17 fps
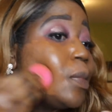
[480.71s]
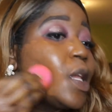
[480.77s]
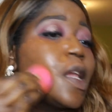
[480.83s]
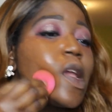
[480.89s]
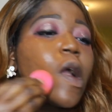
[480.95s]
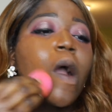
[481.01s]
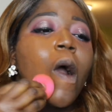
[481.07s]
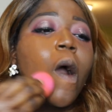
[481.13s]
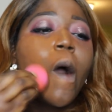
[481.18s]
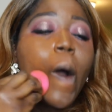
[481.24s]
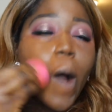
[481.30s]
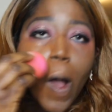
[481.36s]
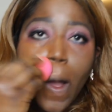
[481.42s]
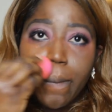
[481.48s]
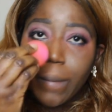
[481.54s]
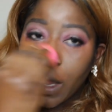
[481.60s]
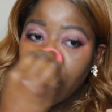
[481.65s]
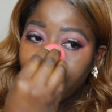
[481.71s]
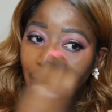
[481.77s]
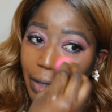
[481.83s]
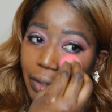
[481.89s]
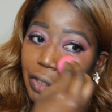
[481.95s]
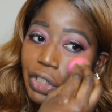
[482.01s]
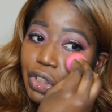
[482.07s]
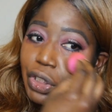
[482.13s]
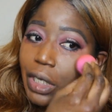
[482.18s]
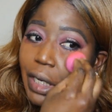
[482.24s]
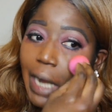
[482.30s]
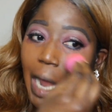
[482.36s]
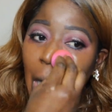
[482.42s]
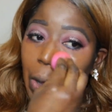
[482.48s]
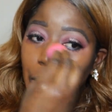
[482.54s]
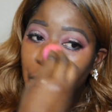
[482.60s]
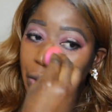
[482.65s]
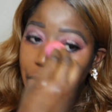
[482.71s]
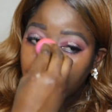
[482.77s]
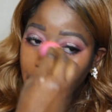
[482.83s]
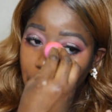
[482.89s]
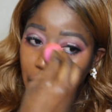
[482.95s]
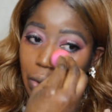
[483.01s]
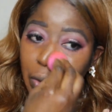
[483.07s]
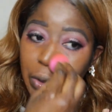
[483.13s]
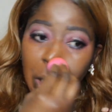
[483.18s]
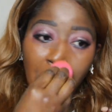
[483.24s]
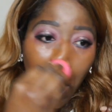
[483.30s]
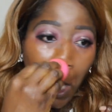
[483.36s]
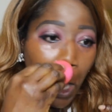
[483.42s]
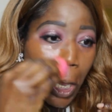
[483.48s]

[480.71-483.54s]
me on my foundation and how good it looked.